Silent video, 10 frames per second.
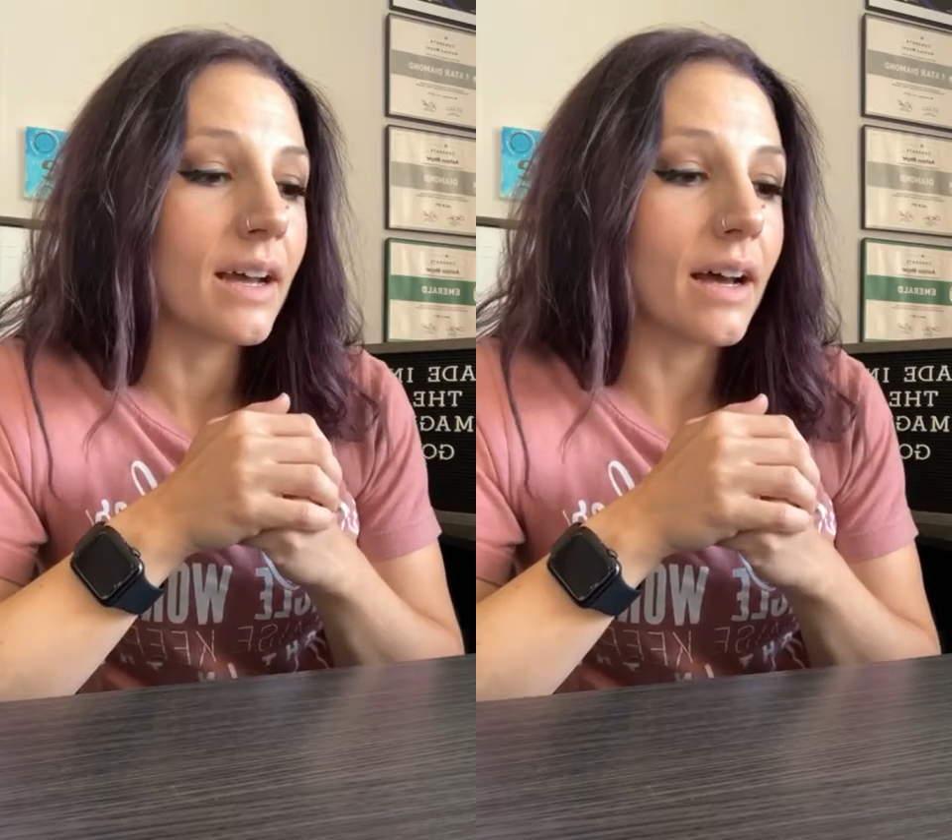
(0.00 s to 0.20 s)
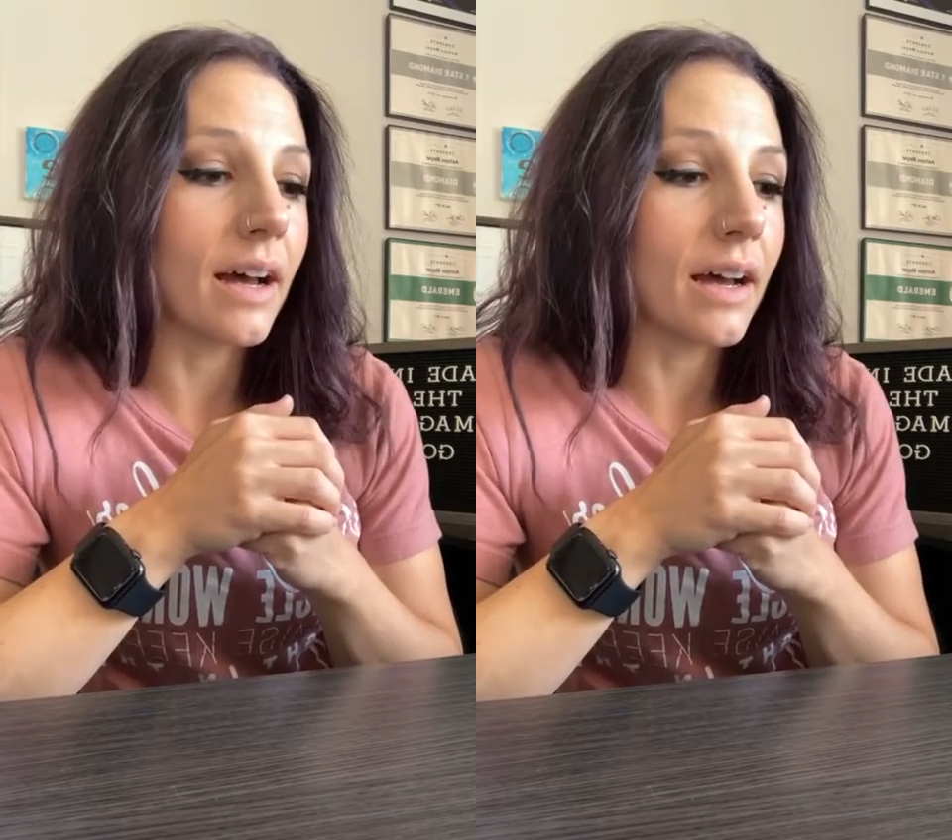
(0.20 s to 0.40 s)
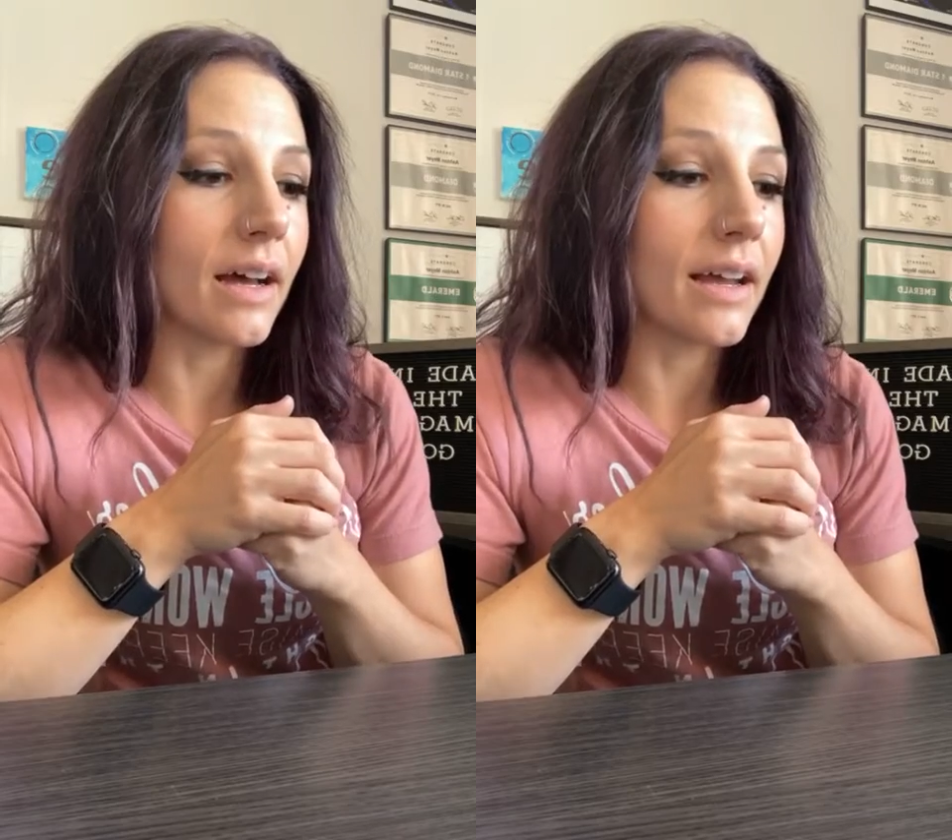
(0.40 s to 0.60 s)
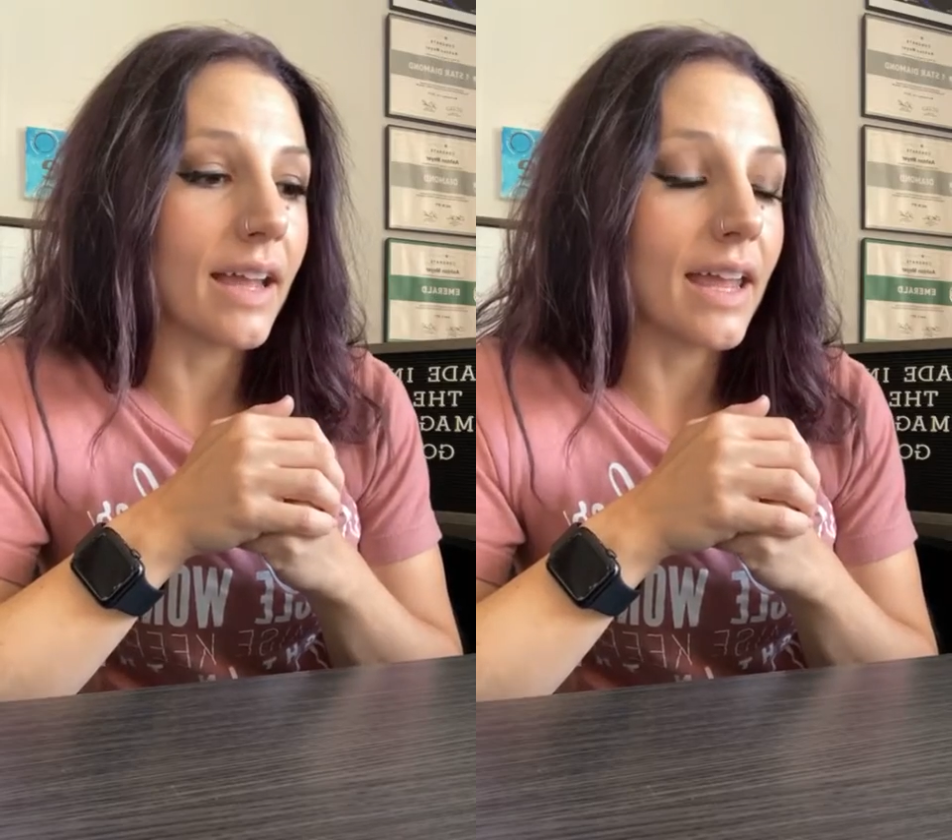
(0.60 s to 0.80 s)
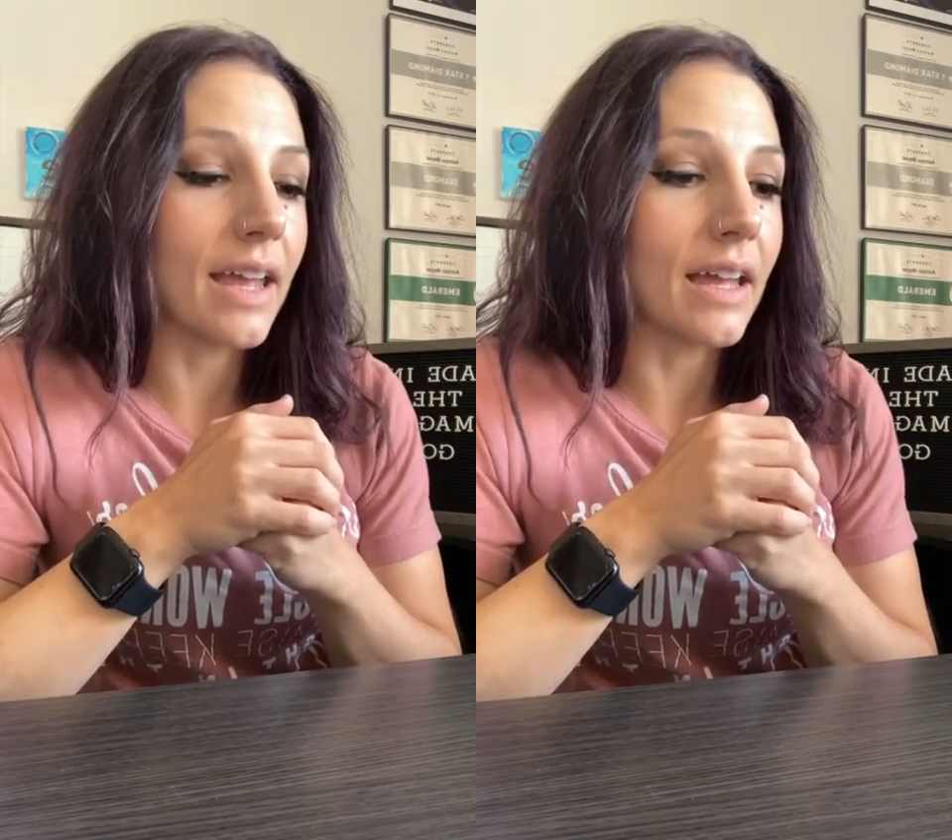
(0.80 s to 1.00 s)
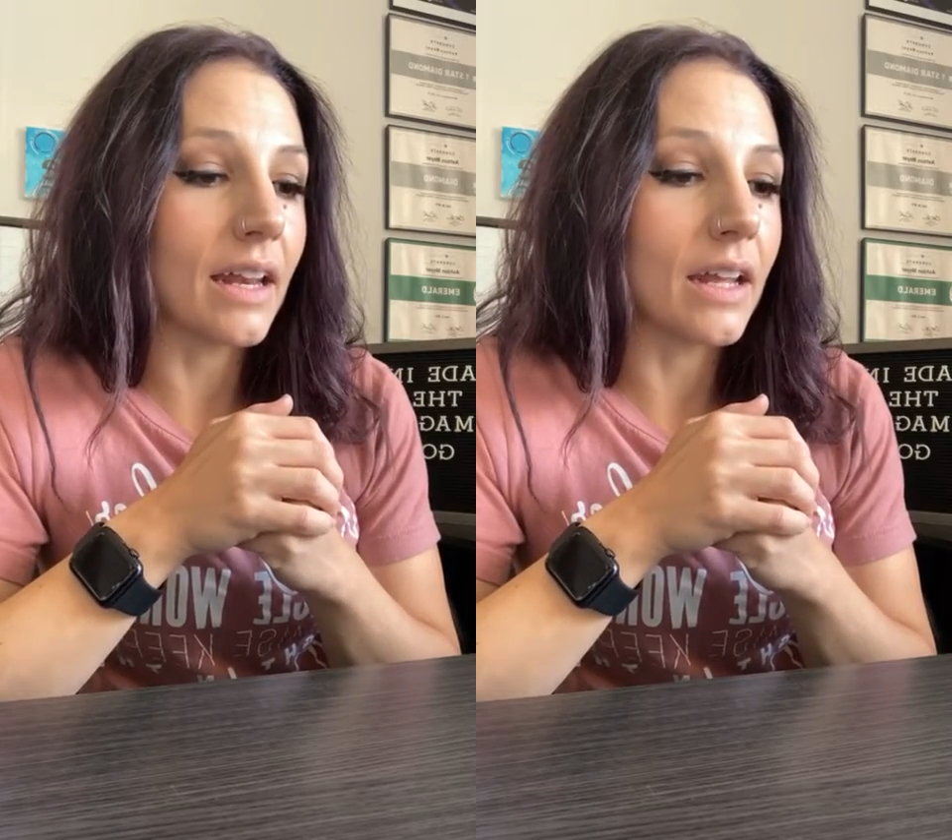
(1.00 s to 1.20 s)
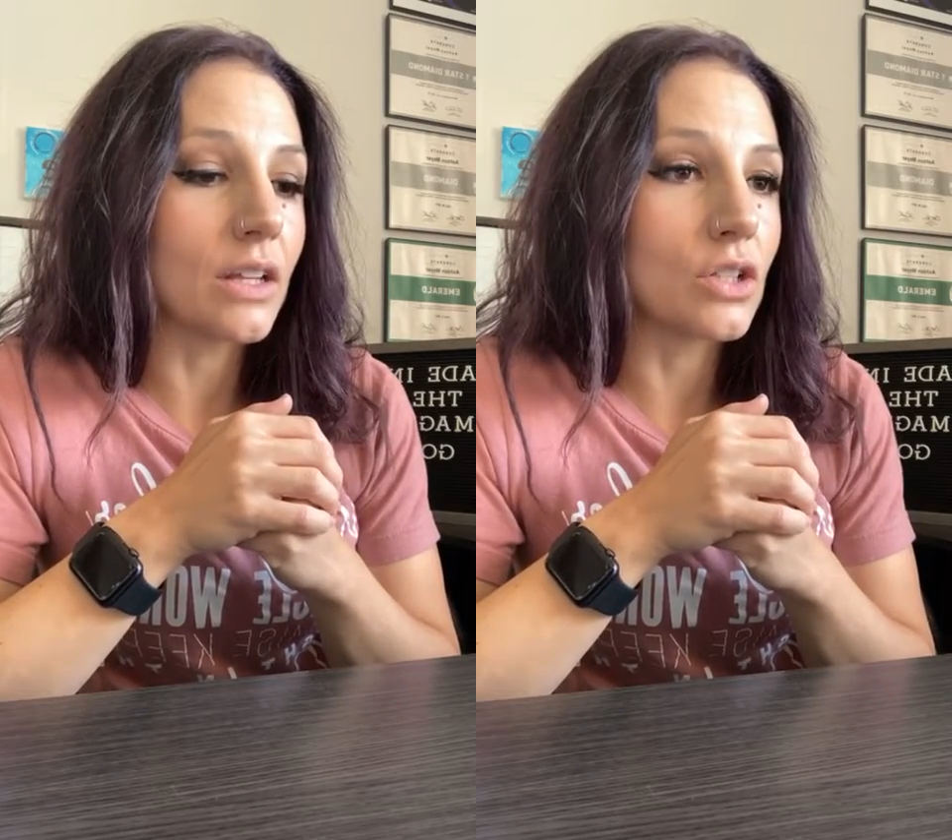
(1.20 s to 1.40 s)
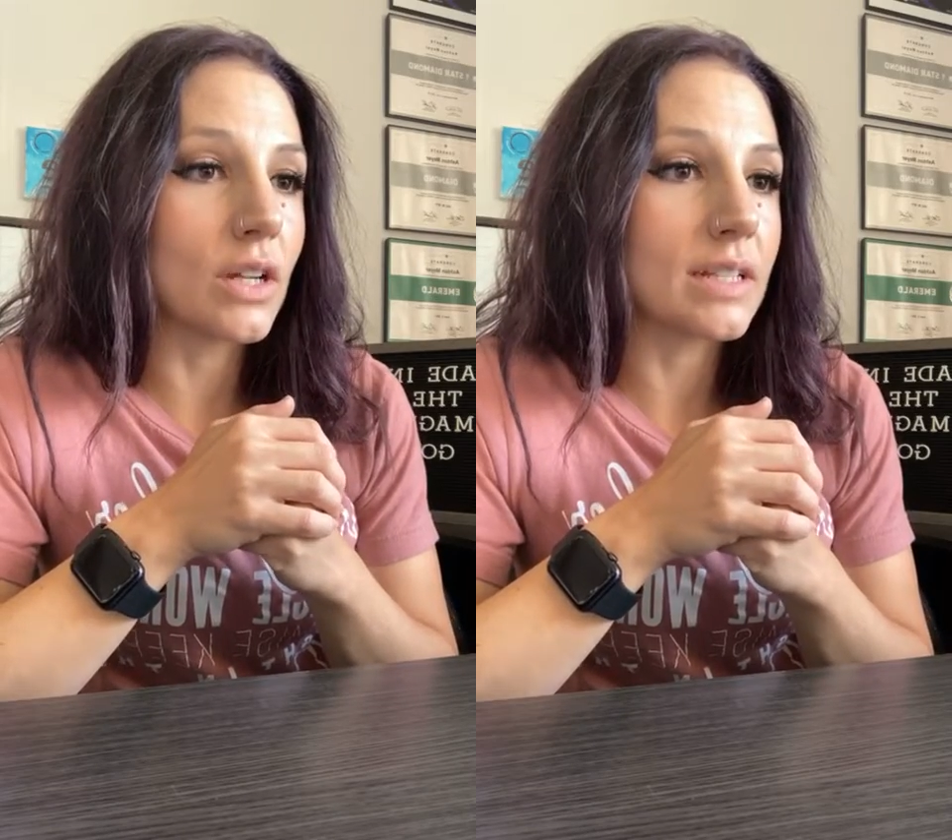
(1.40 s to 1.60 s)
and
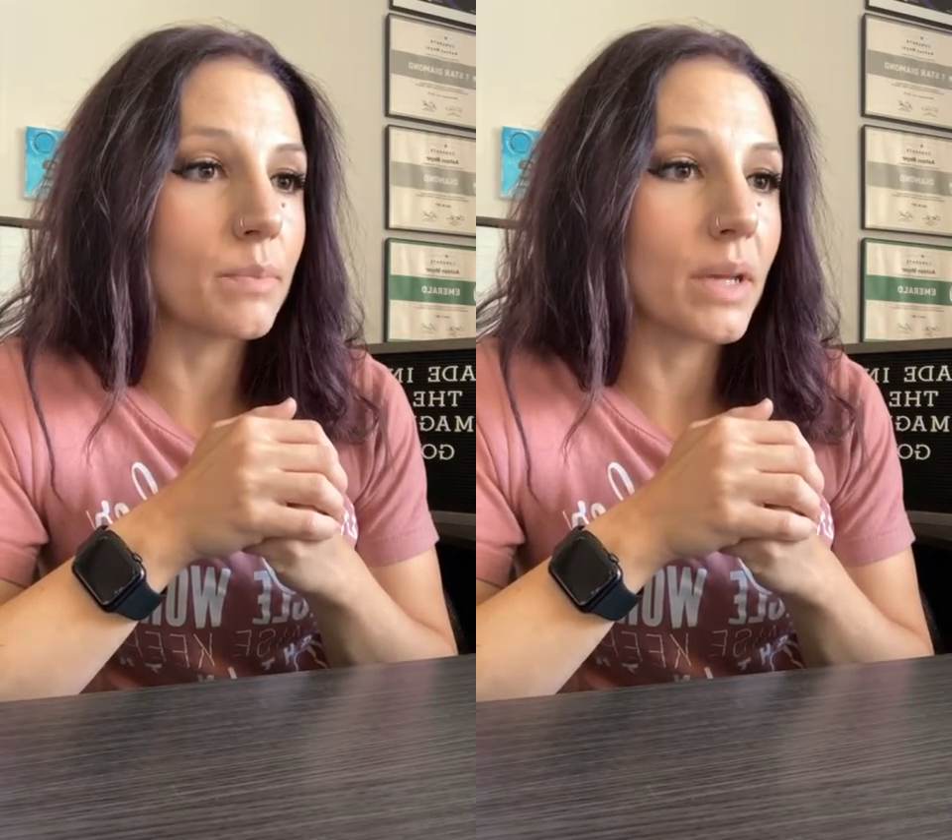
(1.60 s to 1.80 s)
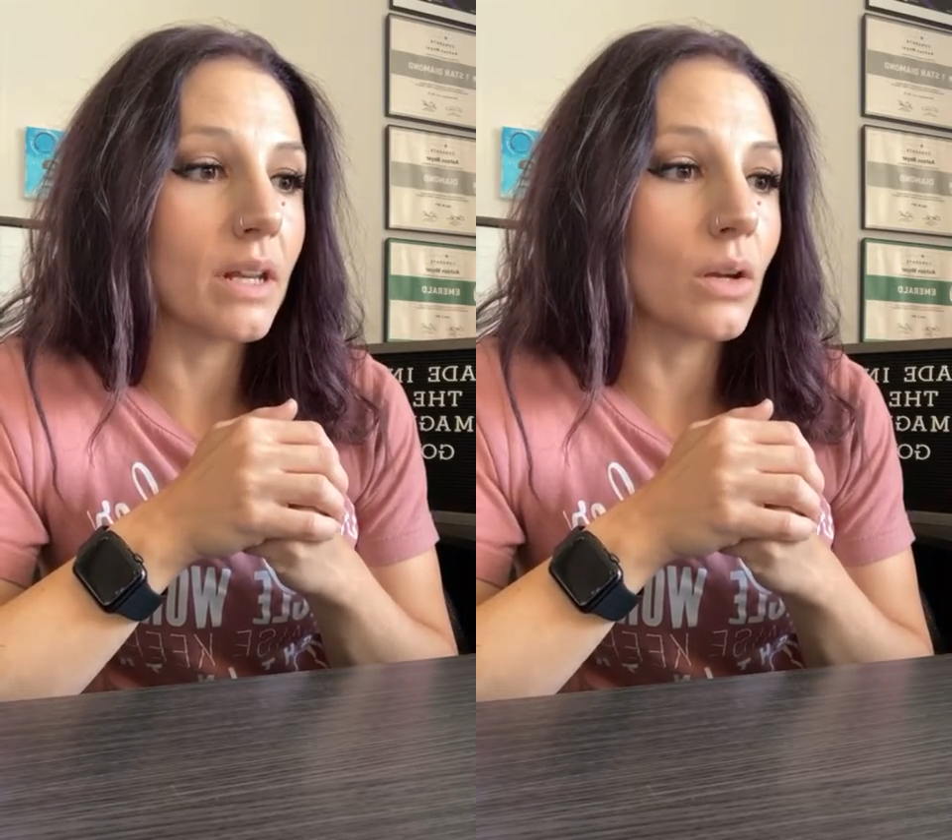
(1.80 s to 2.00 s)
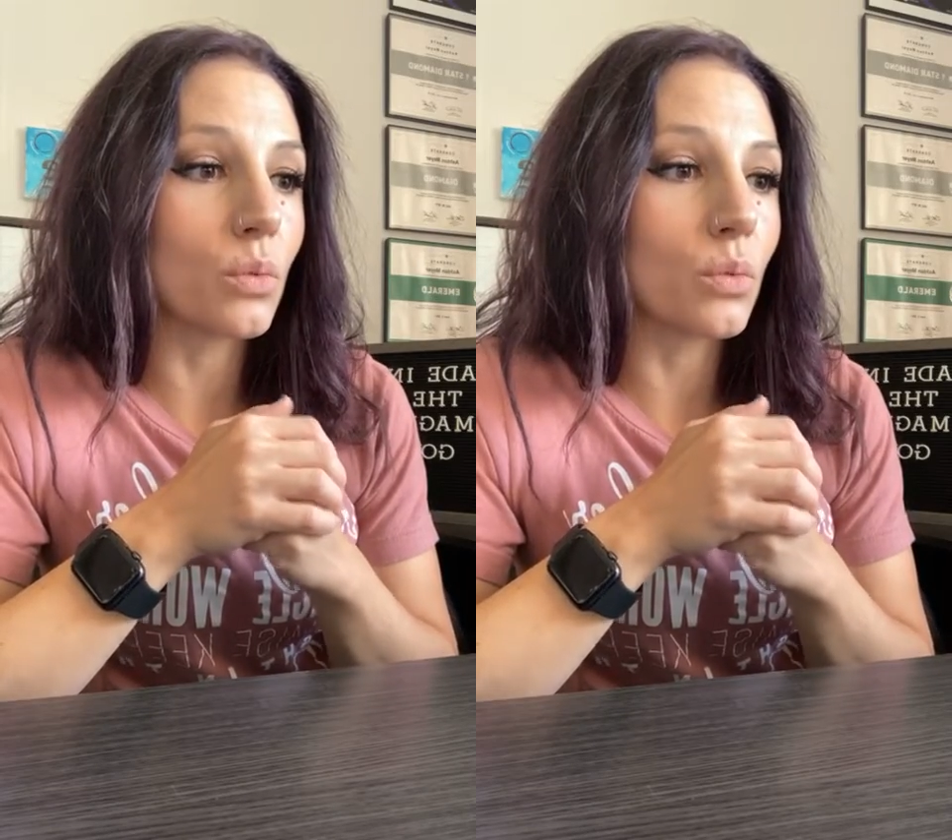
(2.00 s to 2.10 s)
just been